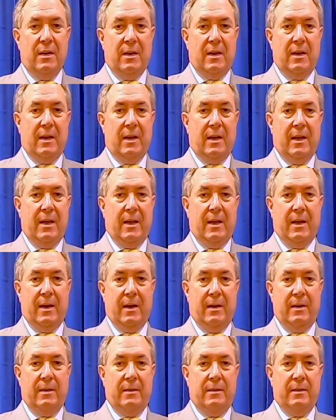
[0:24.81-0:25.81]

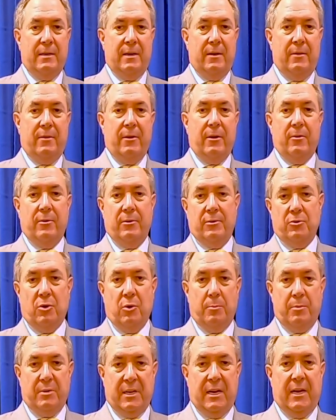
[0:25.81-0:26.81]
and their
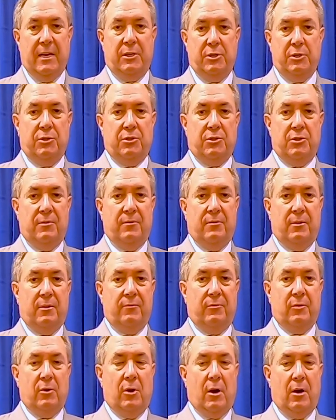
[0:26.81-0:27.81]
interpretations
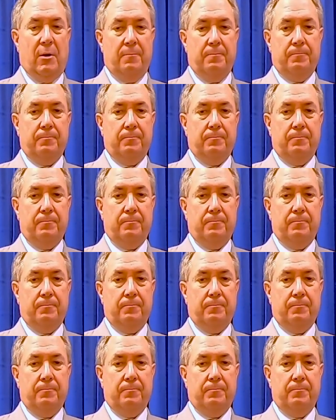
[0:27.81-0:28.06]
of law.